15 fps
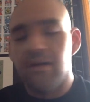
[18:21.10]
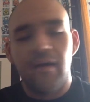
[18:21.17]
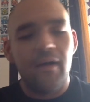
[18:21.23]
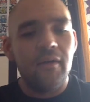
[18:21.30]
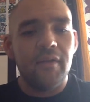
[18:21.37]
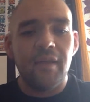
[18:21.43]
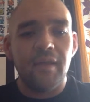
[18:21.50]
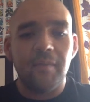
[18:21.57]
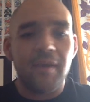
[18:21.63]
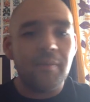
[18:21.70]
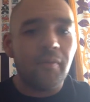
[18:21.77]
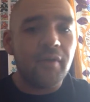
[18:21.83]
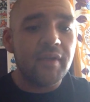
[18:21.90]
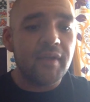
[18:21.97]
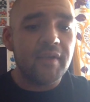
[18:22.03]
Okay, my
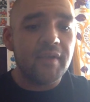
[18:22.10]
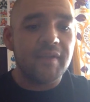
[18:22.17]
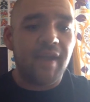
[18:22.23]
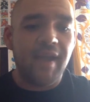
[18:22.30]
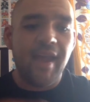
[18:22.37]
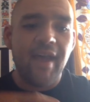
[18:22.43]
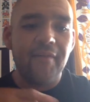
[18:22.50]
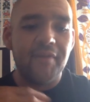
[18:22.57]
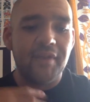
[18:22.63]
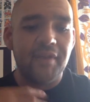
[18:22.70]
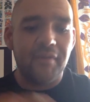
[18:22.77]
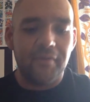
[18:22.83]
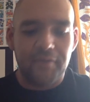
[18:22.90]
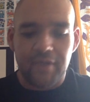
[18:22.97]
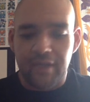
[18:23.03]
point is I have
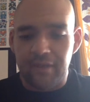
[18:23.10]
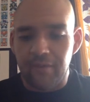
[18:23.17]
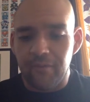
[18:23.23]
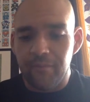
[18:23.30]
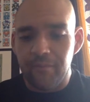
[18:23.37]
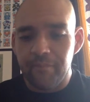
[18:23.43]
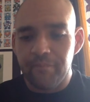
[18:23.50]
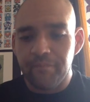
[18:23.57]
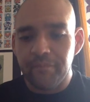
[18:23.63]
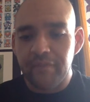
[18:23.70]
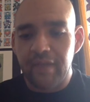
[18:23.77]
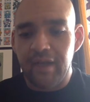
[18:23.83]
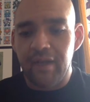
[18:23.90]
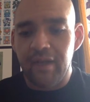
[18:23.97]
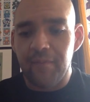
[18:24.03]
another channel.
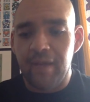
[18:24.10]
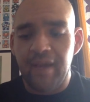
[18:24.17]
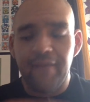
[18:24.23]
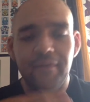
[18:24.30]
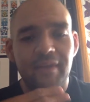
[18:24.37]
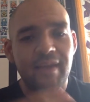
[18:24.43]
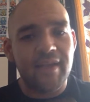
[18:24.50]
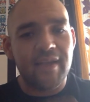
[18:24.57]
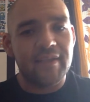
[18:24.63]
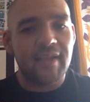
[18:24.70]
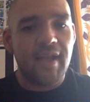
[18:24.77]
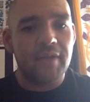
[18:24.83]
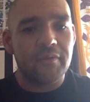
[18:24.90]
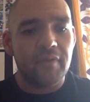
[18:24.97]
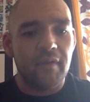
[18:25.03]
I have yet to
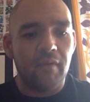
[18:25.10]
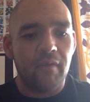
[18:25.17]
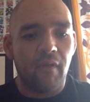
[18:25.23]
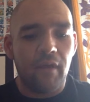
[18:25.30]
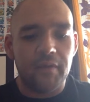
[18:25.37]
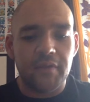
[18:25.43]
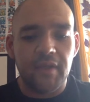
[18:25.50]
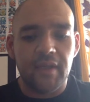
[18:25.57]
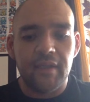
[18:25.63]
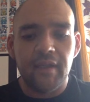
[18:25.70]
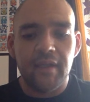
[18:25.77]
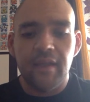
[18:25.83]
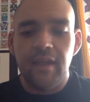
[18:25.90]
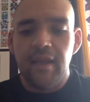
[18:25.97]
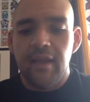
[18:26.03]
actually launch it.
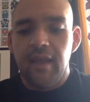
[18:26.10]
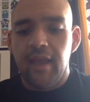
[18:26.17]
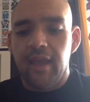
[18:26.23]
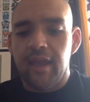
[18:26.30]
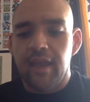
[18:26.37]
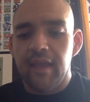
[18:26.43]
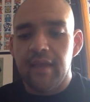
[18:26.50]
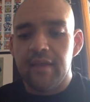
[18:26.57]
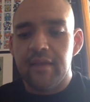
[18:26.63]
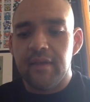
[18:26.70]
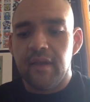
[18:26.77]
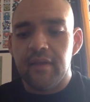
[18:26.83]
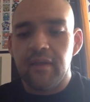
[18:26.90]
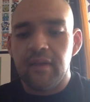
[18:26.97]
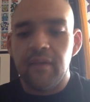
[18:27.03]
And
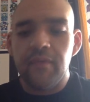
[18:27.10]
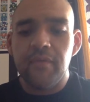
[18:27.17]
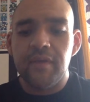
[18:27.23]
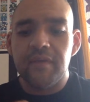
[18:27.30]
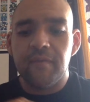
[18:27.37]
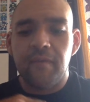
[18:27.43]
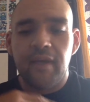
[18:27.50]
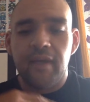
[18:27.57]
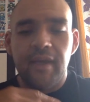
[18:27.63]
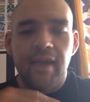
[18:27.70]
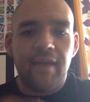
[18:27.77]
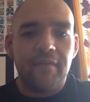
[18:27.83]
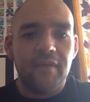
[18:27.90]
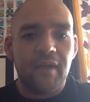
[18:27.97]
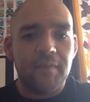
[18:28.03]
another reason why I
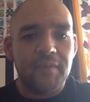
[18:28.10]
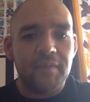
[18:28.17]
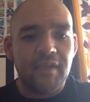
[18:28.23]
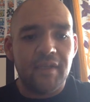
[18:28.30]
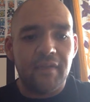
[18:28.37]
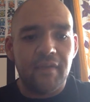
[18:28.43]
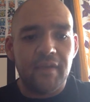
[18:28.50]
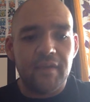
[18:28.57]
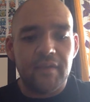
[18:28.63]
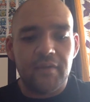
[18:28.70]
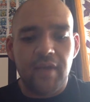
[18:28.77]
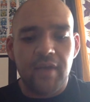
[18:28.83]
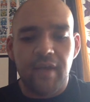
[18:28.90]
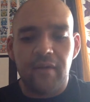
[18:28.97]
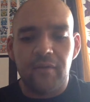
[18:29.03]
haven't updated this
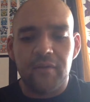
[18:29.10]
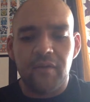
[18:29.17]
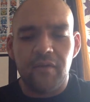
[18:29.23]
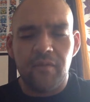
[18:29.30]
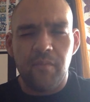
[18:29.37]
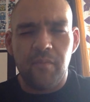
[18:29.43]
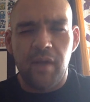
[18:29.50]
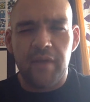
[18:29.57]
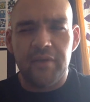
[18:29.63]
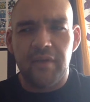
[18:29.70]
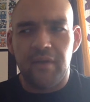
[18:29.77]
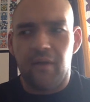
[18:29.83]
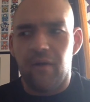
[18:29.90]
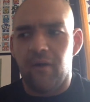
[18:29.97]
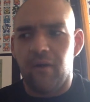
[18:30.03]
channel too much
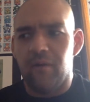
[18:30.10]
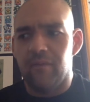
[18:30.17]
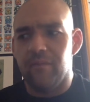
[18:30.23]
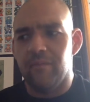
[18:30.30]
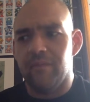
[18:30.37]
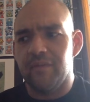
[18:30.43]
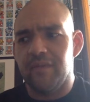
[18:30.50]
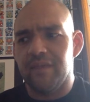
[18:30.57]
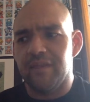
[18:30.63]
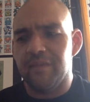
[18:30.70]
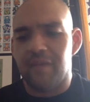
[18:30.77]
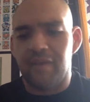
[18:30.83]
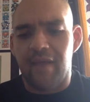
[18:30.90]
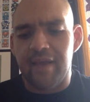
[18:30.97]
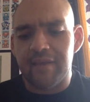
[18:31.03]
at all since my
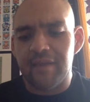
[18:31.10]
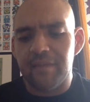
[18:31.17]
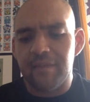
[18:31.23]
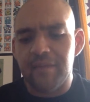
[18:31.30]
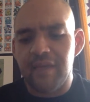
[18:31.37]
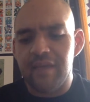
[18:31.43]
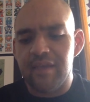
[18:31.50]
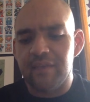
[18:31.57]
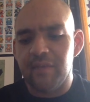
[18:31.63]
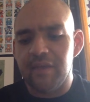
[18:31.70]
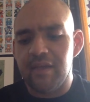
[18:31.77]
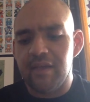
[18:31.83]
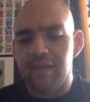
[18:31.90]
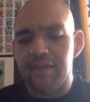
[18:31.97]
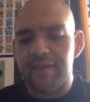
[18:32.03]
last update is
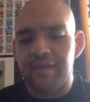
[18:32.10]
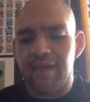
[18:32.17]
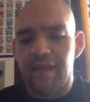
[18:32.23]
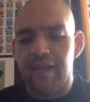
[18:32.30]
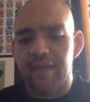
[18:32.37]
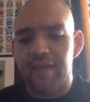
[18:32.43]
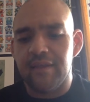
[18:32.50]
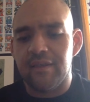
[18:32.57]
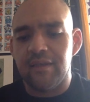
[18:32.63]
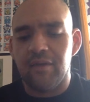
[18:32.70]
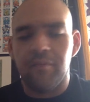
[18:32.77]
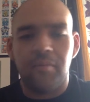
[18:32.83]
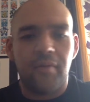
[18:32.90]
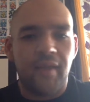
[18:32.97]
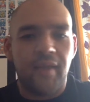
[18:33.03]
because I
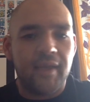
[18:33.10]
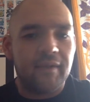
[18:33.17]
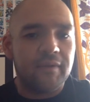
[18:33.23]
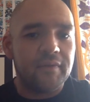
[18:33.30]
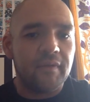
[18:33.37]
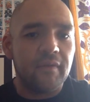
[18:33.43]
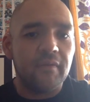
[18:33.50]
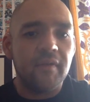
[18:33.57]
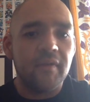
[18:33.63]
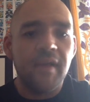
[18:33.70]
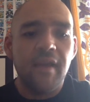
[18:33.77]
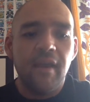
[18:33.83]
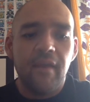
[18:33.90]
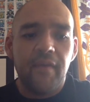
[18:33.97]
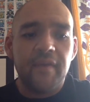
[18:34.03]
don't plan on to.
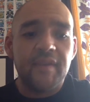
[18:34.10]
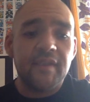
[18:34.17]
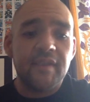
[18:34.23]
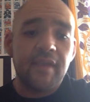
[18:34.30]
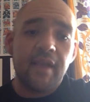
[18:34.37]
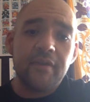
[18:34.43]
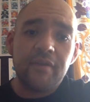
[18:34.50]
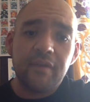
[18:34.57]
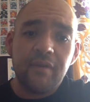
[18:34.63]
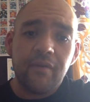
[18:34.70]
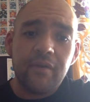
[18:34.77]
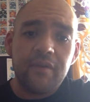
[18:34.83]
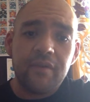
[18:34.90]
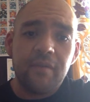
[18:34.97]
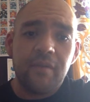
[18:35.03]
This is actually
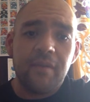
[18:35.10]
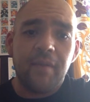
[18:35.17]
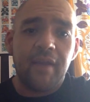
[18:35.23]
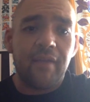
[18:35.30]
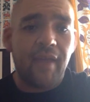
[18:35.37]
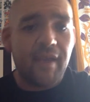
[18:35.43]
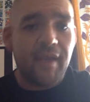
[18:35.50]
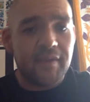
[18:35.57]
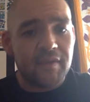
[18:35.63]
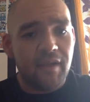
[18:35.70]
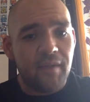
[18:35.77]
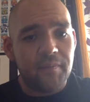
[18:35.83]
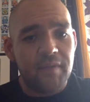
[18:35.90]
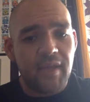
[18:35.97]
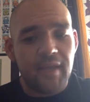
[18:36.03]
going to be my last
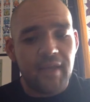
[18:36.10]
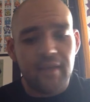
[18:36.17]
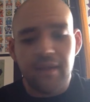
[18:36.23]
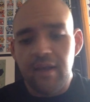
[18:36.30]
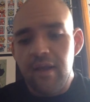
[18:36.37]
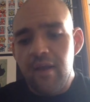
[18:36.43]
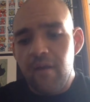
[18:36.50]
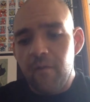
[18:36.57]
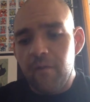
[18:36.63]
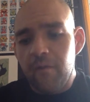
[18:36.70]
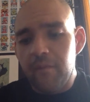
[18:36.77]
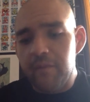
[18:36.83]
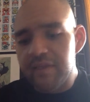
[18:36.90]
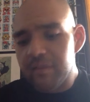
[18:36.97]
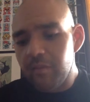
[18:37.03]
update.
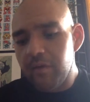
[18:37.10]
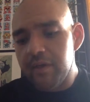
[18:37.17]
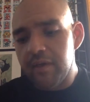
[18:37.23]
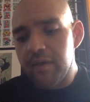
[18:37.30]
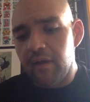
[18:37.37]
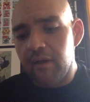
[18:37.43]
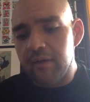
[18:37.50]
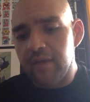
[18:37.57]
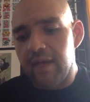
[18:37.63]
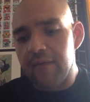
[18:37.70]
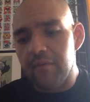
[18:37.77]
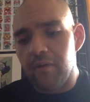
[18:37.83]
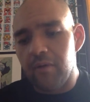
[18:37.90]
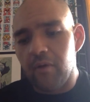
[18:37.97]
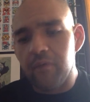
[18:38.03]
From this point on, I
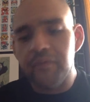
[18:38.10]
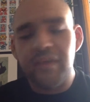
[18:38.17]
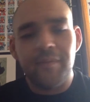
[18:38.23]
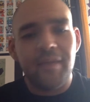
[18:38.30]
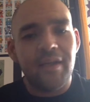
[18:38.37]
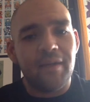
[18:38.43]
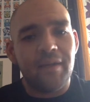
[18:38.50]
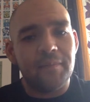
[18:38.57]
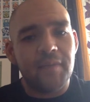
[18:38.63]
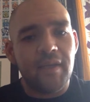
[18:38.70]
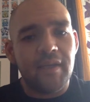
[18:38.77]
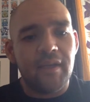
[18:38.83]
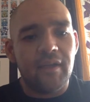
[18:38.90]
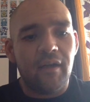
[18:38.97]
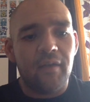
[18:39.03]
will only be
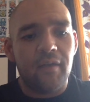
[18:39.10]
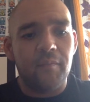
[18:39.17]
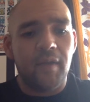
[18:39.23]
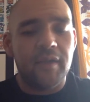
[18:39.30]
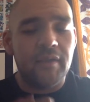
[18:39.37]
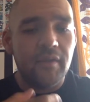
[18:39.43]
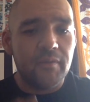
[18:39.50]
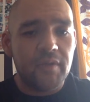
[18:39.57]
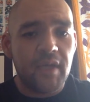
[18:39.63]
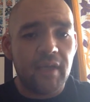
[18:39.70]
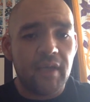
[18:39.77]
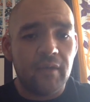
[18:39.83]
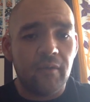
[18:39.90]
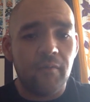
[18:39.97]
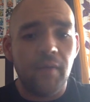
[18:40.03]
updating on my new
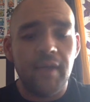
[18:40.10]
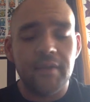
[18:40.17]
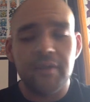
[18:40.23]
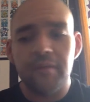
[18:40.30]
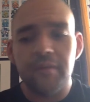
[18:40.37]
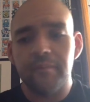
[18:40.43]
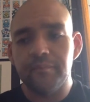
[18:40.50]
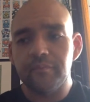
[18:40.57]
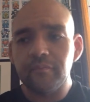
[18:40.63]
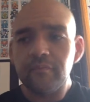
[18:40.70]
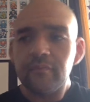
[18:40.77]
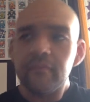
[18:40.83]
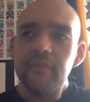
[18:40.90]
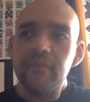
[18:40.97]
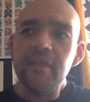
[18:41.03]
channel, which
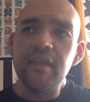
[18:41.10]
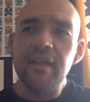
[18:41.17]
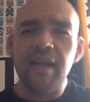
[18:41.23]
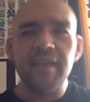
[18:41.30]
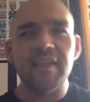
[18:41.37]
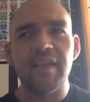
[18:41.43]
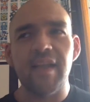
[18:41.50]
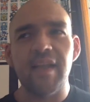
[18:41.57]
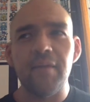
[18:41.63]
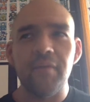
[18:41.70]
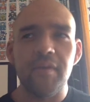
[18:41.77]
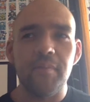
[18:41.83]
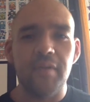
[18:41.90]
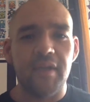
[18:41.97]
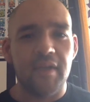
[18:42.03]
I said I
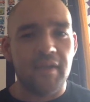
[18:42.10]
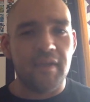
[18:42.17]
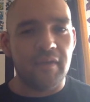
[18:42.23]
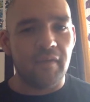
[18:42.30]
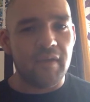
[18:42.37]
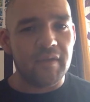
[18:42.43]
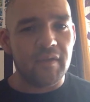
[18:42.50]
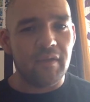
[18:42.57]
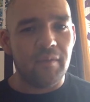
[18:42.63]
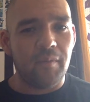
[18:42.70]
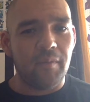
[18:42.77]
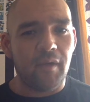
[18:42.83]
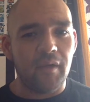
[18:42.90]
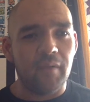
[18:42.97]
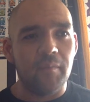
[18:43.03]
wouldn't put any links on the
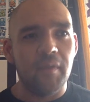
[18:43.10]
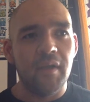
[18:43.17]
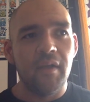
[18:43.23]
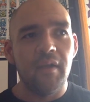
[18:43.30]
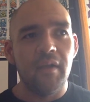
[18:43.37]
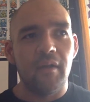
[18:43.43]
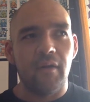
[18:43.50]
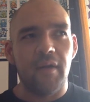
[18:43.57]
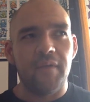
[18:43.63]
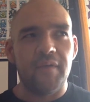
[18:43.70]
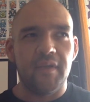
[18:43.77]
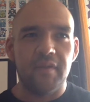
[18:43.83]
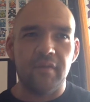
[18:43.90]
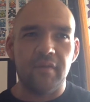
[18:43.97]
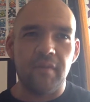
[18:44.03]
bottom or in the
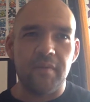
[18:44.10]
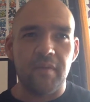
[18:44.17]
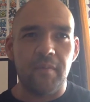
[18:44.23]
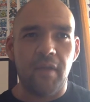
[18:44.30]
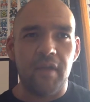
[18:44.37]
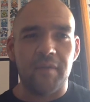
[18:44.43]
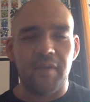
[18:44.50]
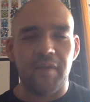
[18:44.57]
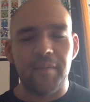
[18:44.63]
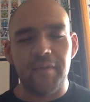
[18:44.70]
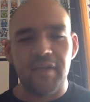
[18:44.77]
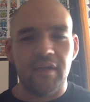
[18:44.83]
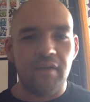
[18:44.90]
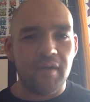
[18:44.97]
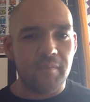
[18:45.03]
description box, but I'm going
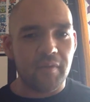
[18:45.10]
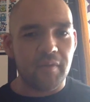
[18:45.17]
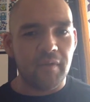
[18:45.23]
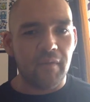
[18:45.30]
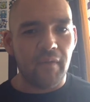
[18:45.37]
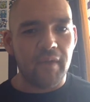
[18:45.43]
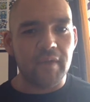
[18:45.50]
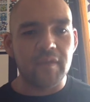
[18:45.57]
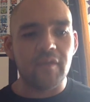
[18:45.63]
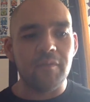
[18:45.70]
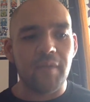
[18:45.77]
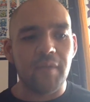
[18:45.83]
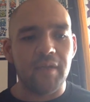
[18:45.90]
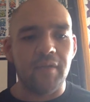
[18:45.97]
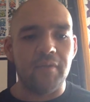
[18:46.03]
to go ahead and put a link to
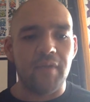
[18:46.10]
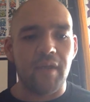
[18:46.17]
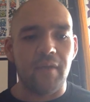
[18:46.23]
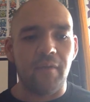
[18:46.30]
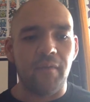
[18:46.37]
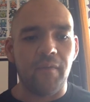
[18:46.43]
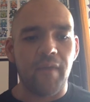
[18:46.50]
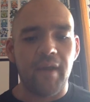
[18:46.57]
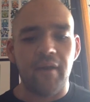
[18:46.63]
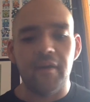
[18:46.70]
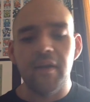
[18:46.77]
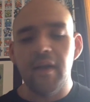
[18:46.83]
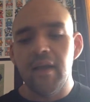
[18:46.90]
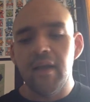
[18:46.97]
my new channel there.